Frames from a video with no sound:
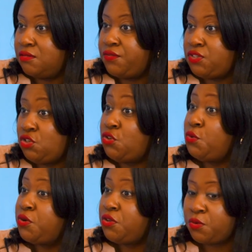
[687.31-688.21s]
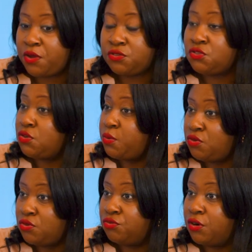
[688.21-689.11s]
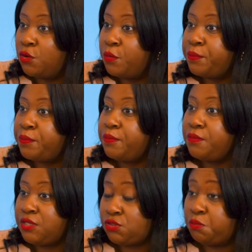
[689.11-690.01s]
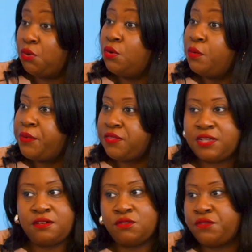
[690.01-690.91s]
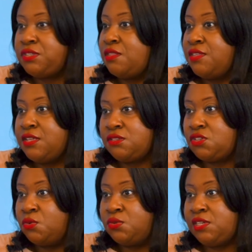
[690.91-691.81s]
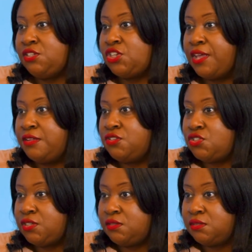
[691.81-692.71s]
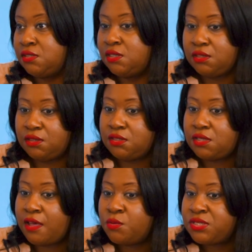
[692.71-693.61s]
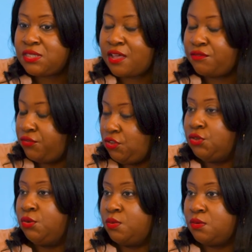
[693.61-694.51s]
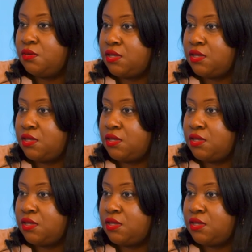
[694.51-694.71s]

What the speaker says: Obviously, you knew what you were going to do in your role in DePaul, but then obviously things totally changed. And how was that for you?